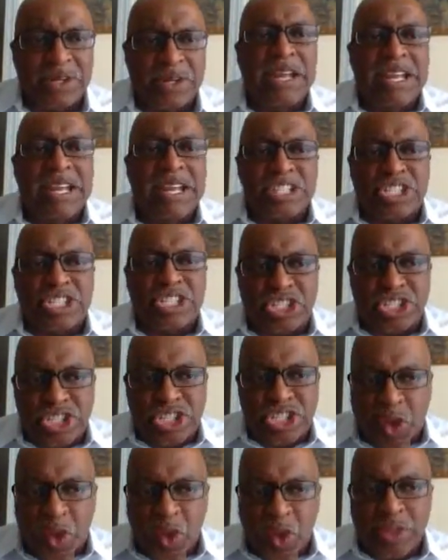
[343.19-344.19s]

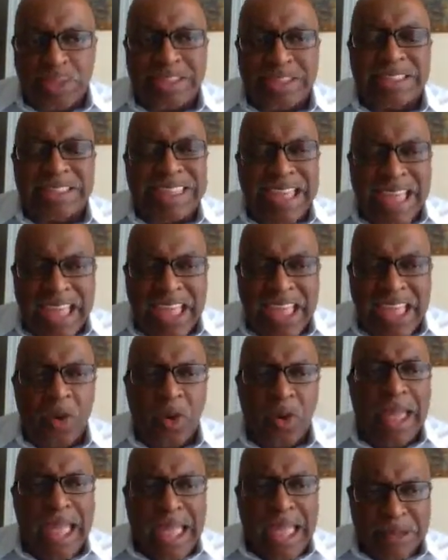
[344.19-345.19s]
so that they are
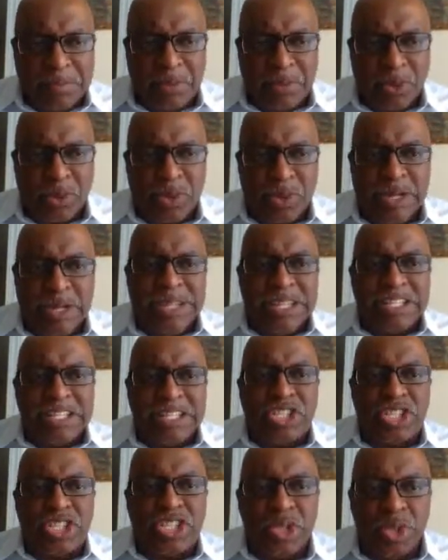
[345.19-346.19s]
able
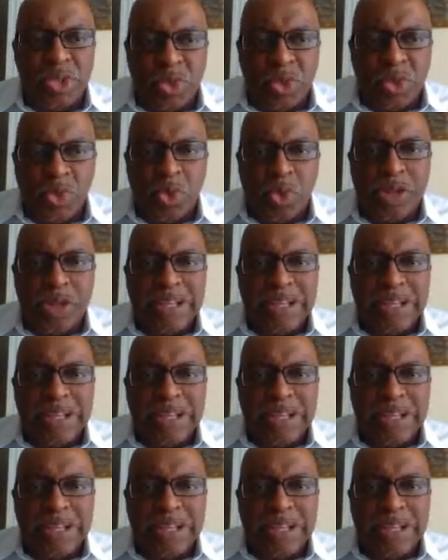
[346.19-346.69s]
to